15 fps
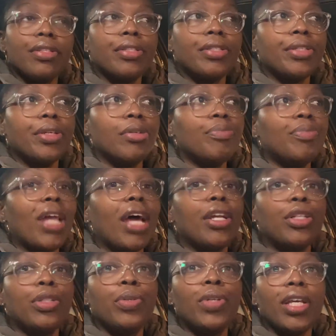So not
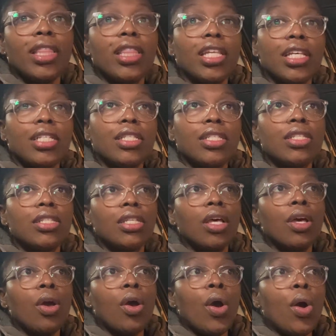including this
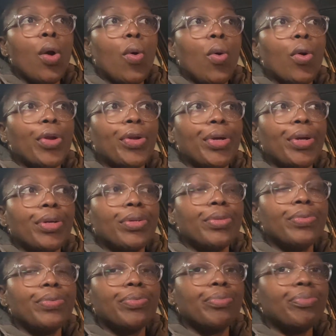order,
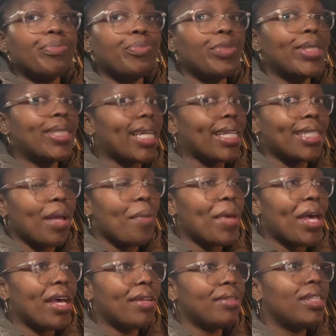which that's not
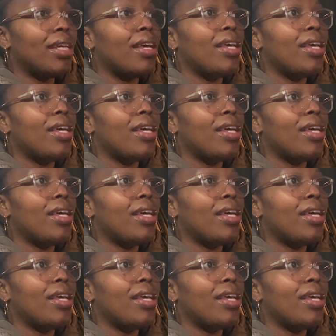bad.